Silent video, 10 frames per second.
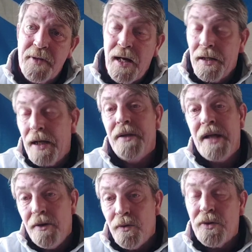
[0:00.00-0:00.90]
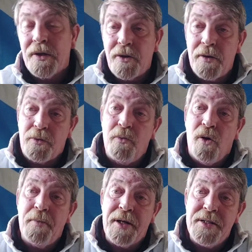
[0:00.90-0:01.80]
And then NATO could have
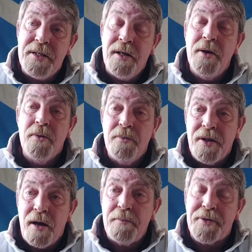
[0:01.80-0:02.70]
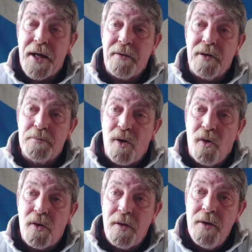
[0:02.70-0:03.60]
cooperated with that particular
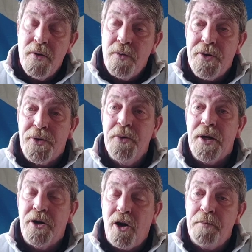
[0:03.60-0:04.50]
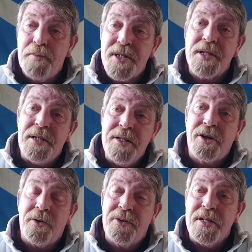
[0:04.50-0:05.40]
bloc without encompassing these
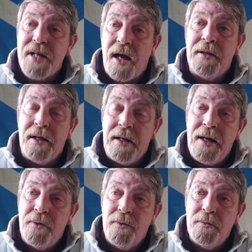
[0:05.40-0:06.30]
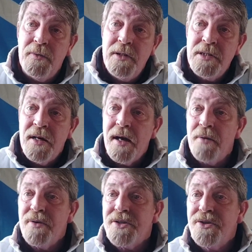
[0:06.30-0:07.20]
countries into NATO.
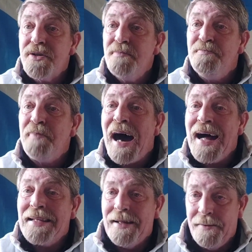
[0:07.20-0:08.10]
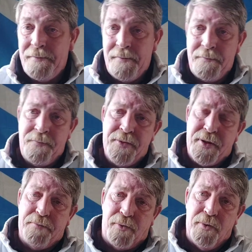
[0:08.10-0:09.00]
It was just bad
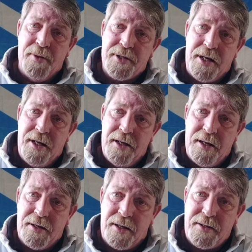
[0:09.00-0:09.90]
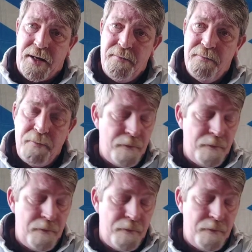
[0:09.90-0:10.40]
diplomacy at the time.